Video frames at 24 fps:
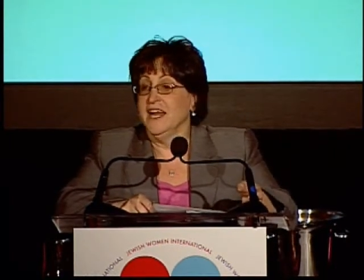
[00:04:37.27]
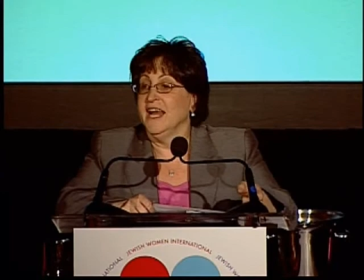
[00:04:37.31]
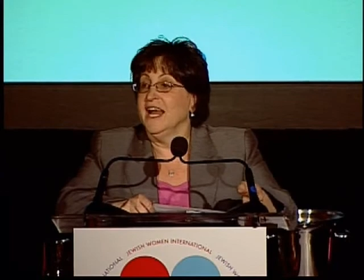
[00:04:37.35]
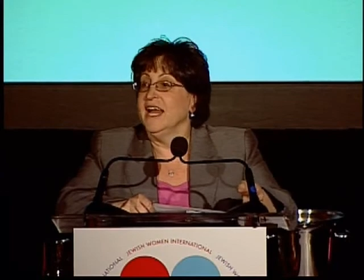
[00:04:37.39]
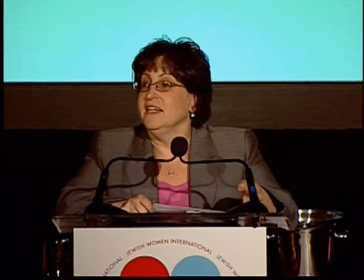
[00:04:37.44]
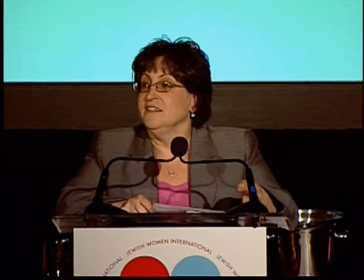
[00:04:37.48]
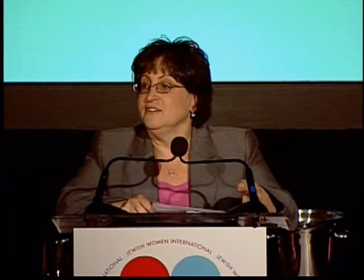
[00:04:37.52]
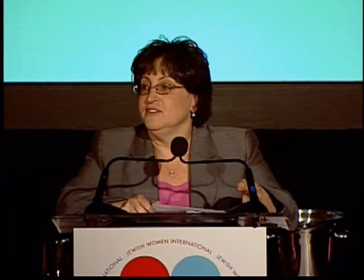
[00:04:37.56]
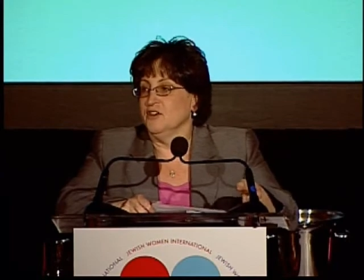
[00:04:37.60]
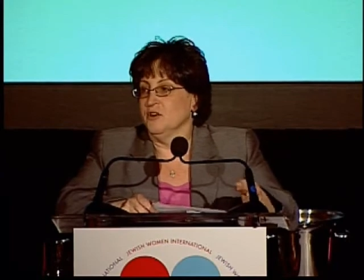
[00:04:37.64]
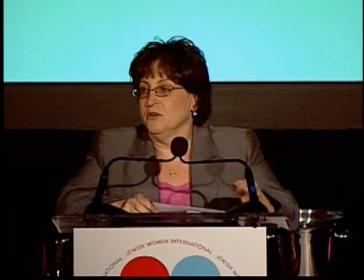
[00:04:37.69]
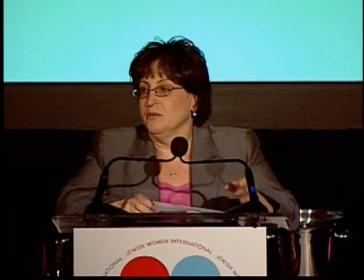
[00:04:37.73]

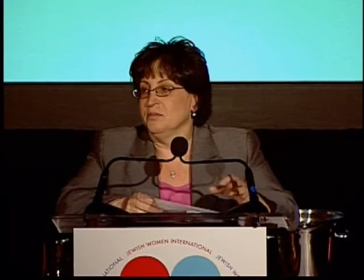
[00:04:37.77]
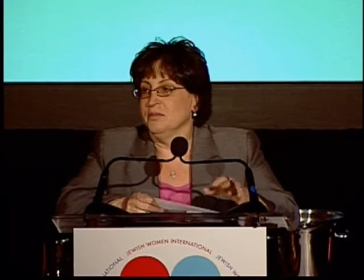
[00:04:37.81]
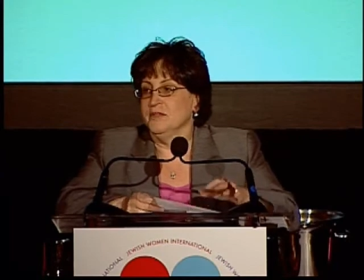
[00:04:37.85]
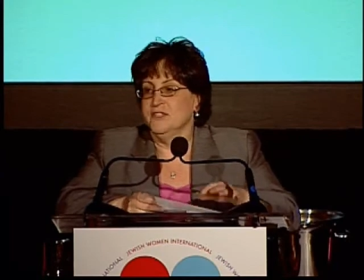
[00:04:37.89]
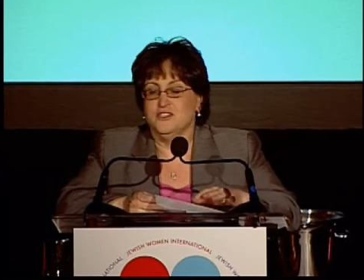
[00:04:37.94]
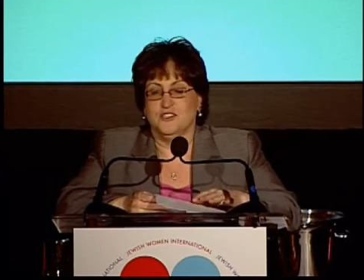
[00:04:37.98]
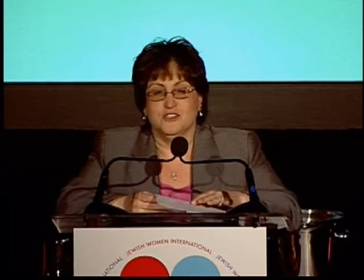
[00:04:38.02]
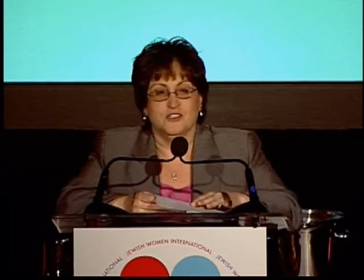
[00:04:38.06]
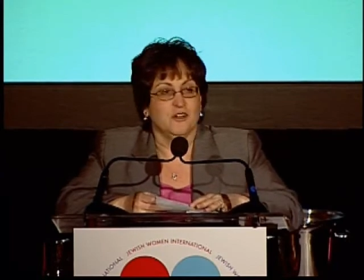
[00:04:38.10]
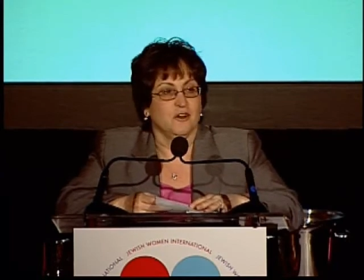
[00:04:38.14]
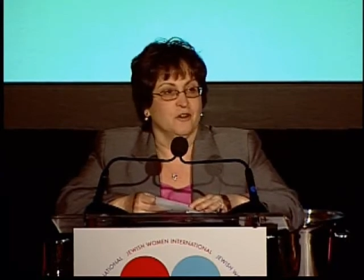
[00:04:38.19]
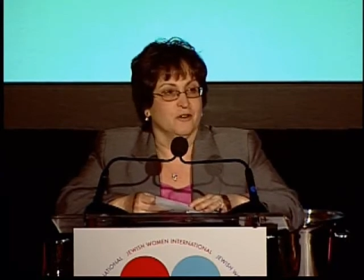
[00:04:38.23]
and don't
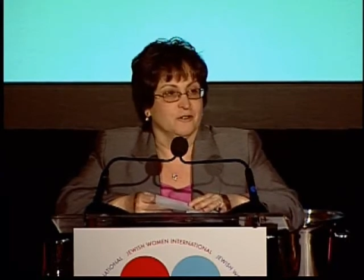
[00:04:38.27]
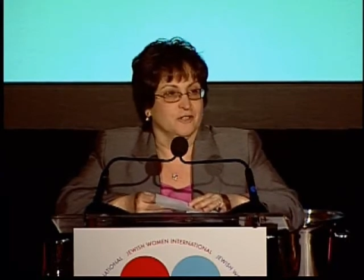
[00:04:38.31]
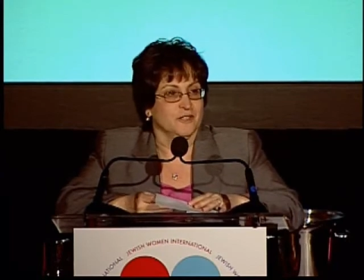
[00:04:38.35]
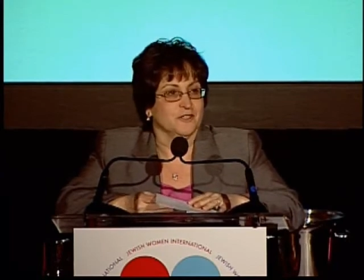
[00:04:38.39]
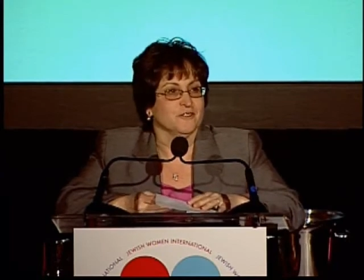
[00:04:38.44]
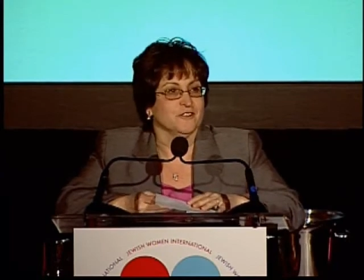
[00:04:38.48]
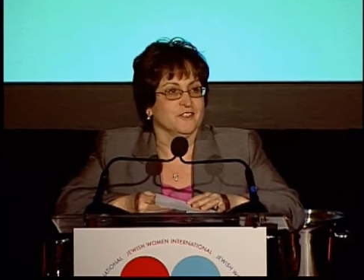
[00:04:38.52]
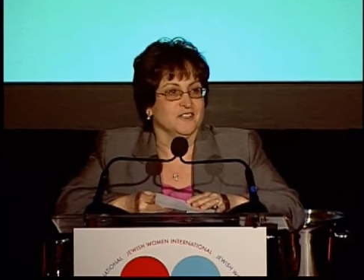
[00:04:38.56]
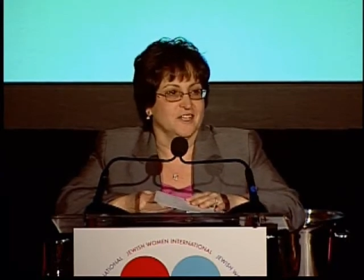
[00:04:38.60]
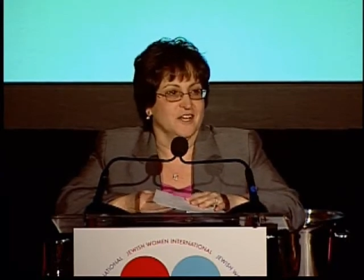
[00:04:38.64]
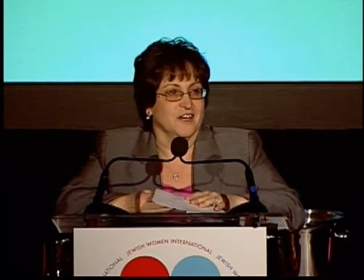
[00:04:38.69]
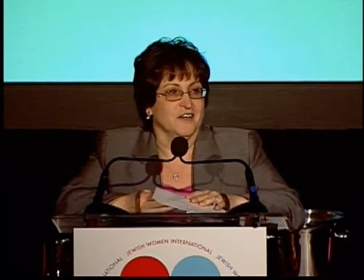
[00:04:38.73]
pigeonhole
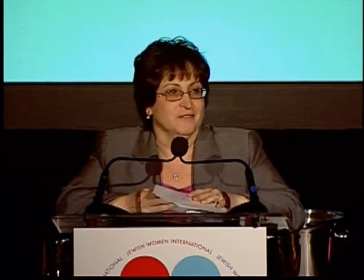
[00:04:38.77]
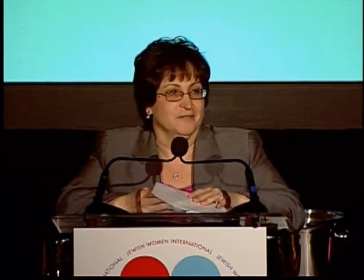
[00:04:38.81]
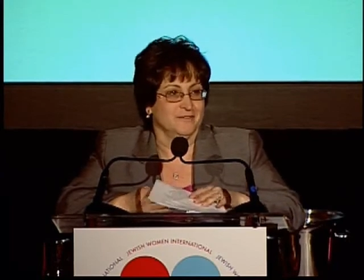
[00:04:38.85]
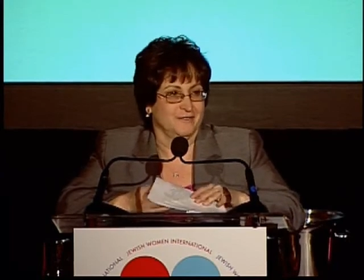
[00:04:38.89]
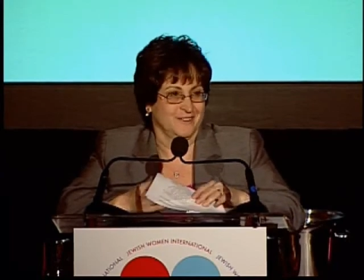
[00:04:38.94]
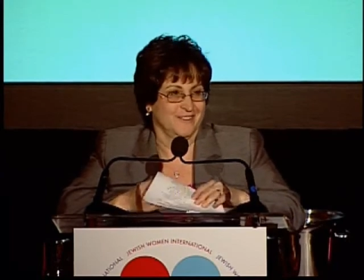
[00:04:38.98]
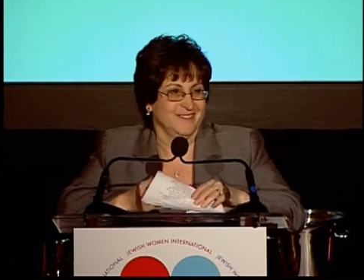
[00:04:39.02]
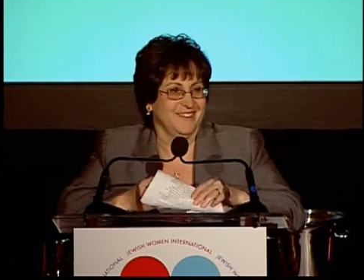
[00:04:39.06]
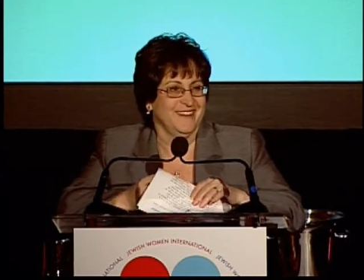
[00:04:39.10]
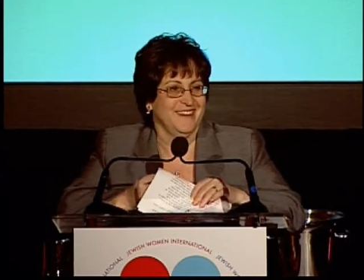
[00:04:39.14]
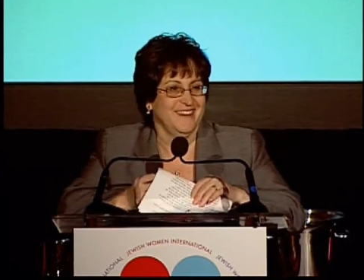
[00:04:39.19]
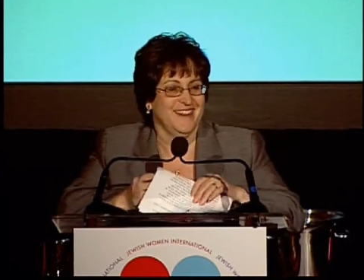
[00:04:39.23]
yourself.
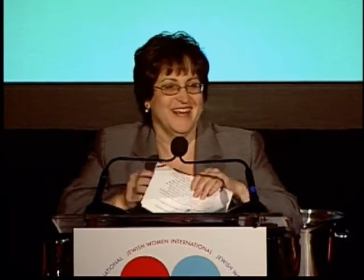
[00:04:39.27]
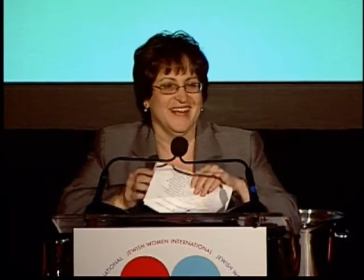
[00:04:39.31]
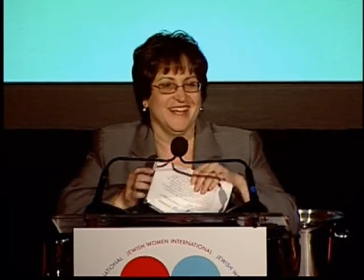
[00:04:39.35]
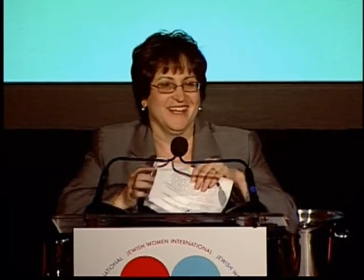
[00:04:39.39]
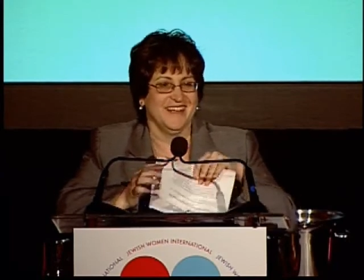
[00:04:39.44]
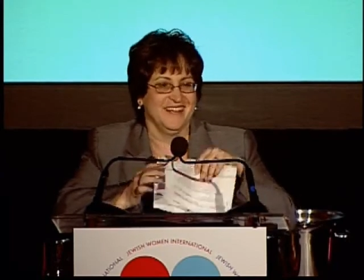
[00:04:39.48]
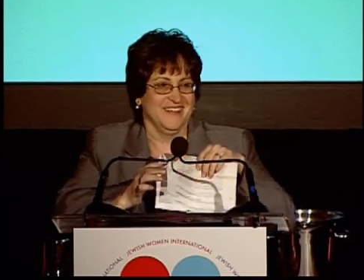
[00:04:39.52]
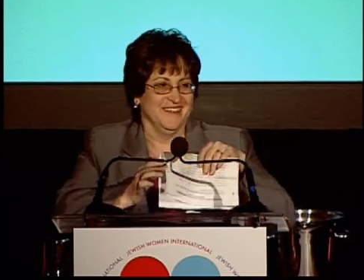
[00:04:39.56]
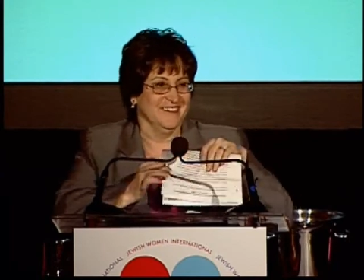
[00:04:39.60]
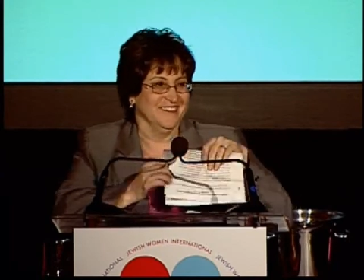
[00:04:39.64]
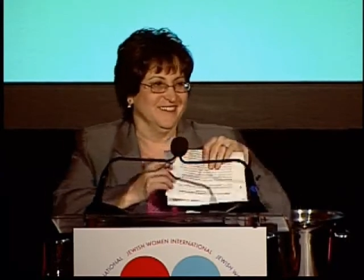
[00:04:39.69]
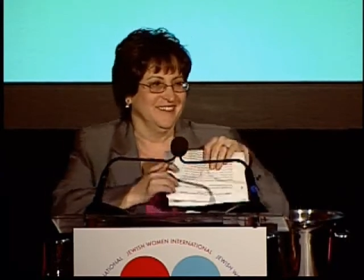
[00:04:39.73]

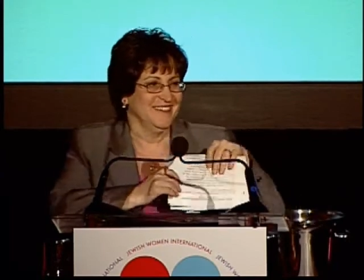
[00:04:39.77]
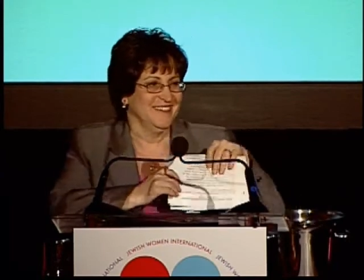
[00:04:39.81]
Thank you.